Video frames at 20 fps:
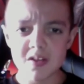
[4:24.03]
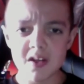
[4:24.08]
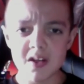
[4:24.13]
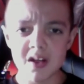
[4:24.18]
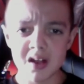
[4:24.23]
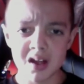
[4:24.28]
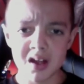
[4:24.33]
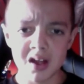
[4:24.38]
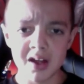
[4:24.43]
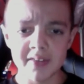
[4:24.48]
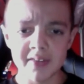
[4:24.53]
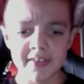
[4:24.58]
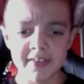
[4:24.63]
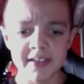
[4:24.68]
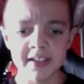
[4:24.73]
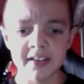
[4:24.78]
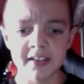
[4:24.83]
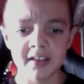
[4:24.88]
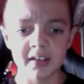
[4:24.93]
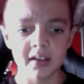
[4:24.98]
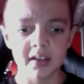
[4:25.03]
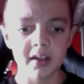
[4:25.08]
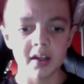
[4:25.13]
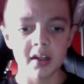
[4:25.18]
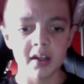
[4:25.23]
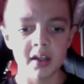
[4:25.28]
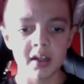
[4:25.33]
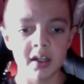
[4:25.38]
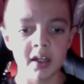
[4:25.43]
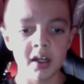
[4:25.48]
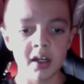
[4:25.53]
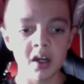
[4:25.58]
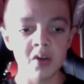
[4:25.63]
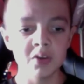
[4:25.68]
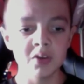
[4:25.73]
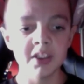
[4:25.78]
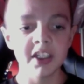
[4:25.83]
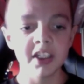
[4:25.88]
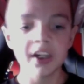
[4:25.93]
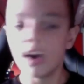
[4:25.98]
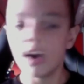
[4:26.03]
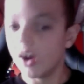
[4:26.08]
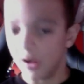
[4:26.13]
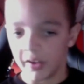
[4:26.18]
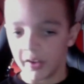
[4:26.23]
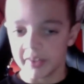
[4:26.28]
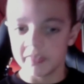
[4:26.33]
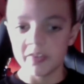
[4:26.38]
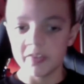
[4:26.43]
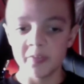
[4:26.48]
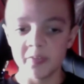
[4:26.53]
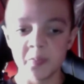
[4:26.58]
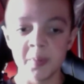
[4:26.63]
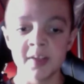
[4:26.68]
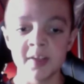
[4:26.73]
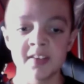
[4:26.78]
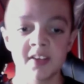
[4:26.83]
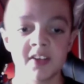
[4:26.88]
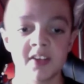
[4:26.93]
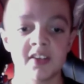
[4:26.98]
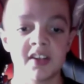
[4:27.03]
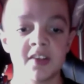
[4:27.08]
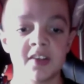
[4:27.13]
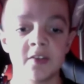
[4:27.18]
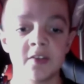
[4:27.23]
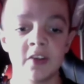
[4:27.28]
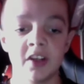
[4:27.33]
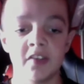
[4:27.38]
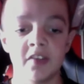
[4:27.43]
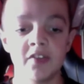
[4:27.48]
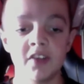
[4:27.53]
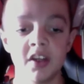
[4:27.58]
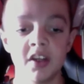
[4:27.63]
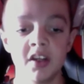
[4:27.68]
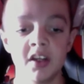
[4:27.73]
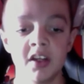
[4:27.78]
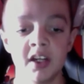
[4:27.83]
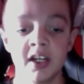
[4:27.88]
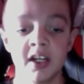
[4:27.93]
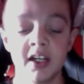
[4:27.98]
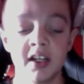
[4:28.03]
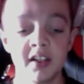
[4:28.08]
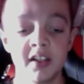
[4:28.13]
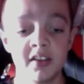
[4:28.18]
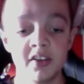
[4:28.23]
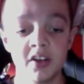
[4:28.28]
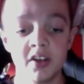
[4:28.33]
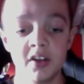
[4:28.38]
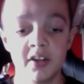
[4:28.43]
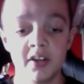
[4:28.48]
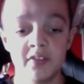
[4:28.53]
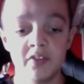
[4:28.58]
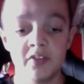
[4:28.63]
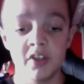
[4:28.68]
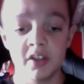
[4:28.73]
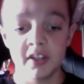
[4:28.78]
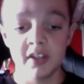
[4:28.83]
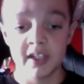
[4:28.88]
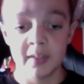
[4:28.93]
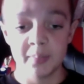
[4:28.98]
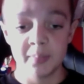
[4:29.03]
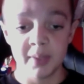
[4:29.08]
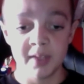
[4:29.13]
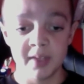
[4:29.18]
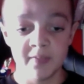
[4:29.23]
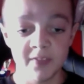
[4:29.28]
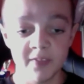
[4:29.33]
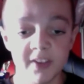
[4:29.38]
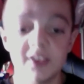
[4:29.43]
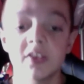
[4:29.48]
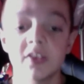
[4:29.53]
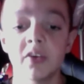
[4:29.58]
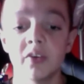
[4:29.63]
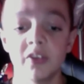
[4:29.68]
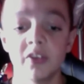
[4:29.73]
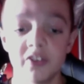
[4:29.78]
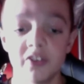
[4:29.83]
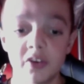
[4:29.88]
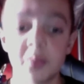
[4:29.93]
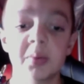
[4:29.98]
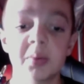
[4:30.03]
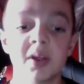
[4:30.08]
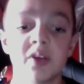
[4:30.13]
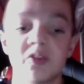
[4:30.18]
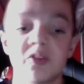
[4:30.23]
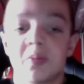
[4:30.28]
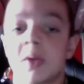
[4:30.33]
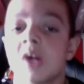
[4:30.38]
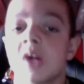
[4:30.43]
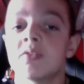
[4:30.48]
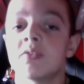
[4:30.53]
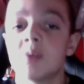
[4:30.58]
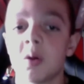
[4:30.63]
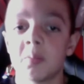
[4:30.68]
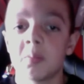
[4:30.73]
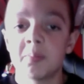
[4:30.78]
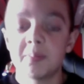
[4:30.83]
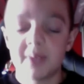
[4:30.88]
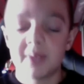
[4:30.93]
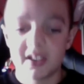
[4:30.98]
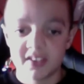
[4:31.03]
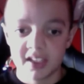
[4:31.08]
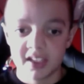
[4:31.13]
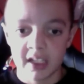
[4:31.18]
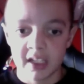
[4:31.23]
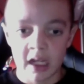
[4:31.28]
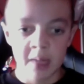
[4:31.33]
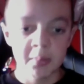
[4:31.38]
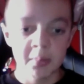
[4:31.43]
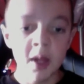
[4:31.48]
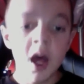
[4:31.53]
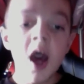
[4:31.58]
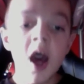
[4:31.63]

I think only Cardiff have been successful of doing that, being physical and stopping us playing our passing game.